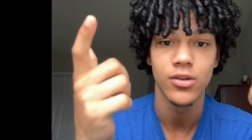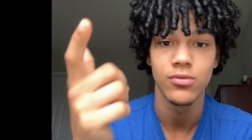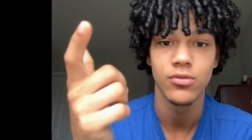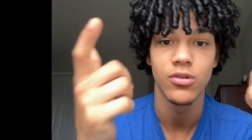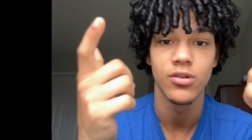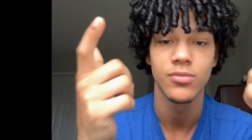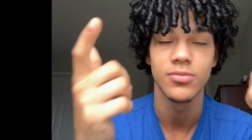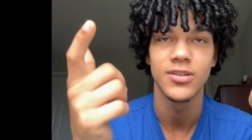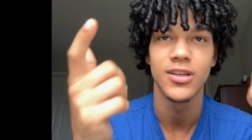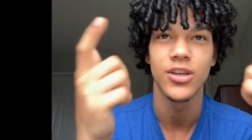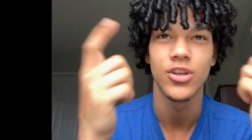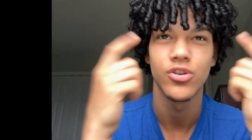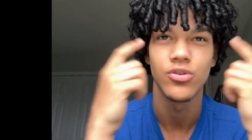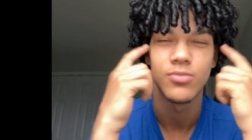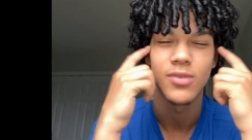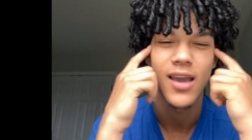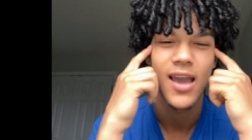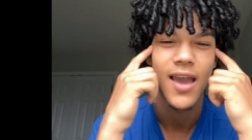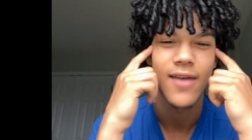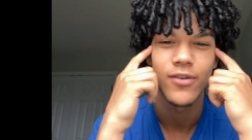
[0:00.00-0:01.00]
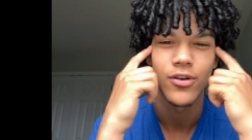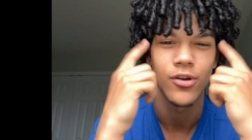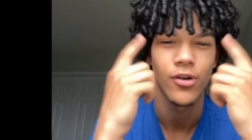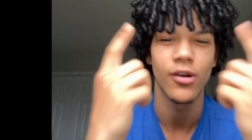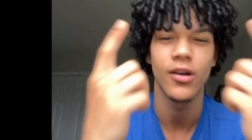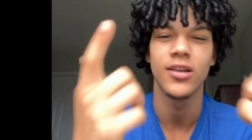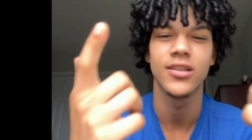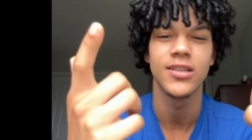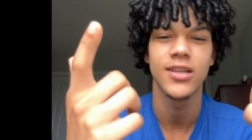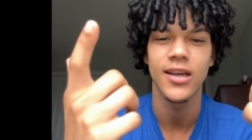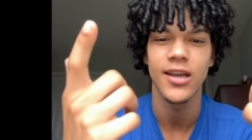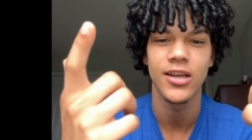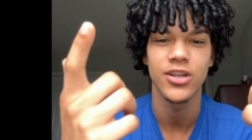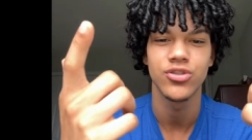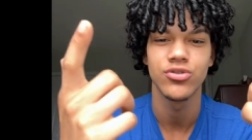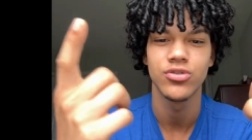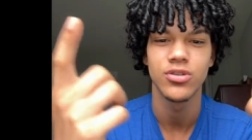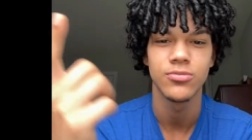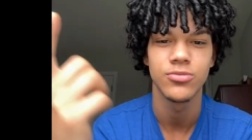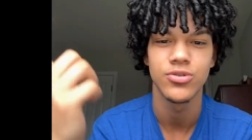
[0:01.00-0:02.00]
you know what I'm saying, you be having crazy
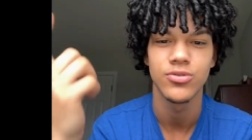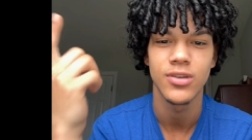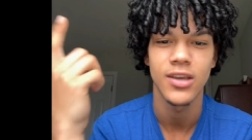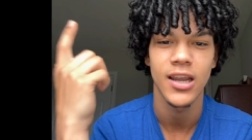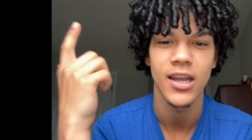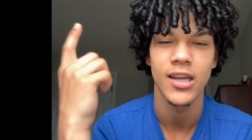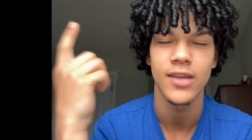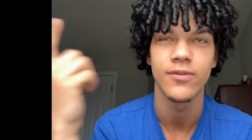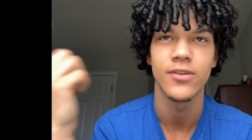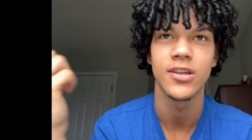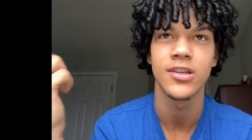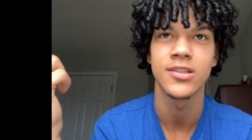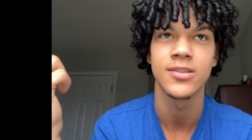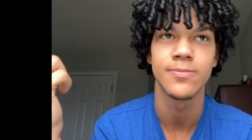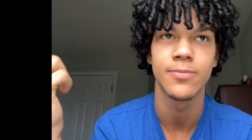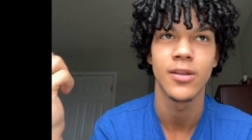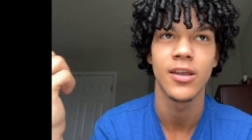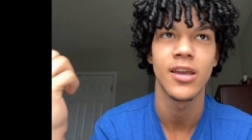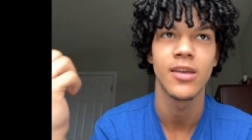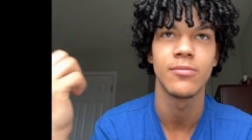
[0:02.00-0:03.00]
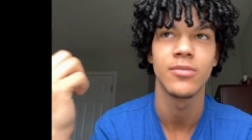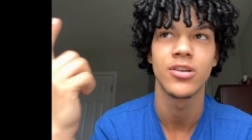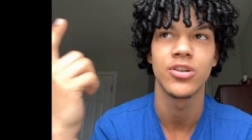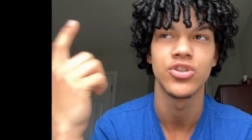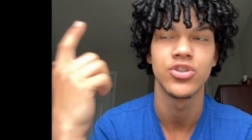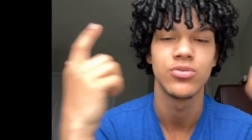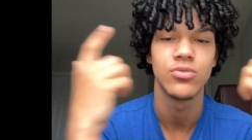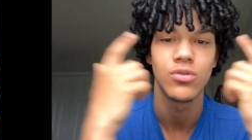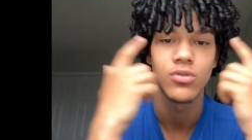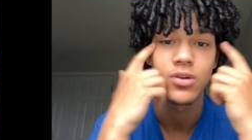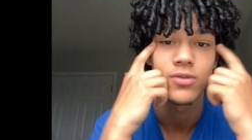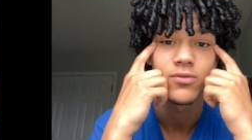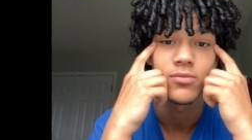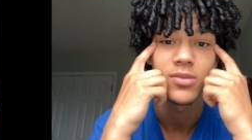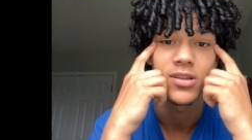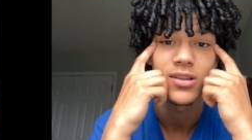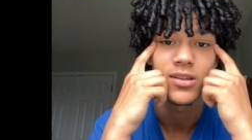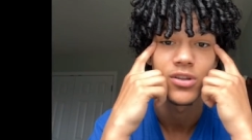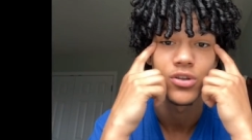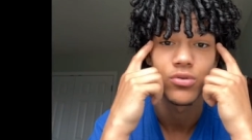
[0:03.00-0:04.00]
ass dreams you can't even explain, because you don't
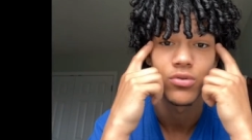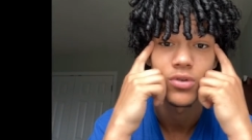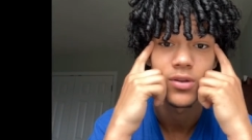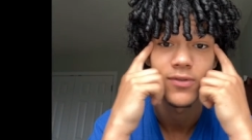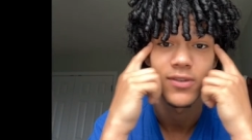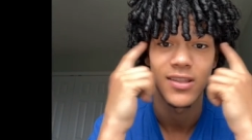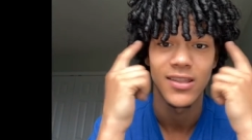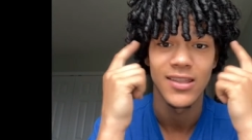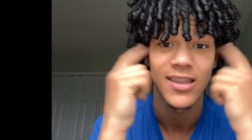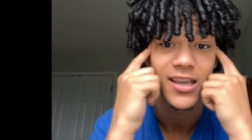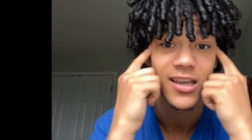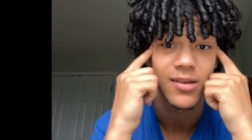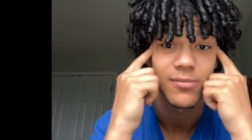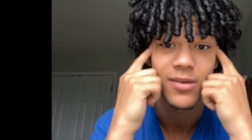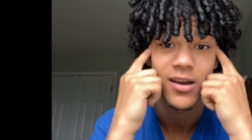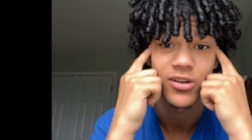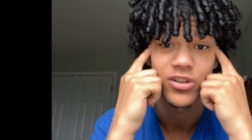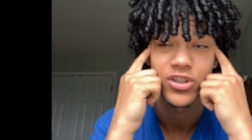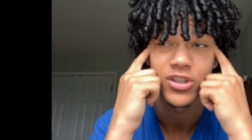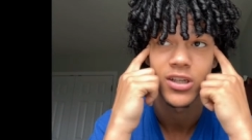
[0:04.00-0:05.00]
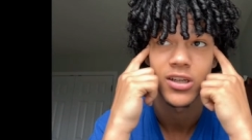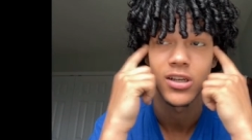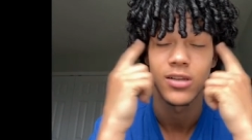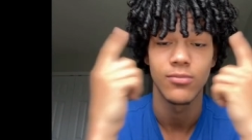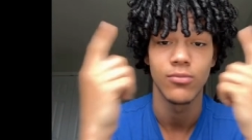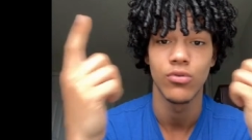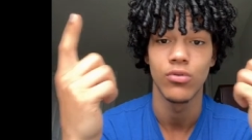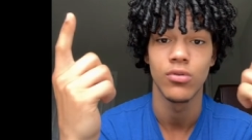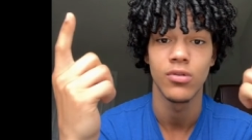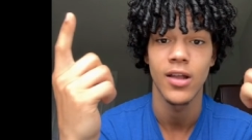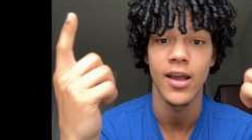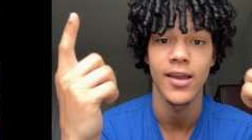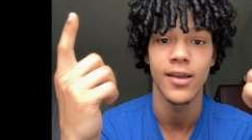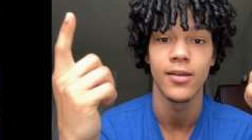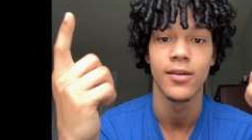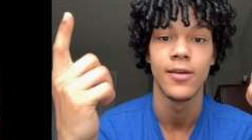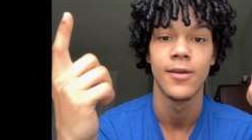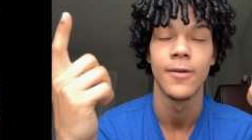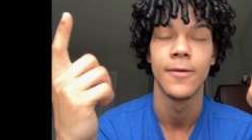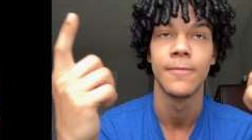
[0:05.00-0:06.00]
even think about shit anymore. Like,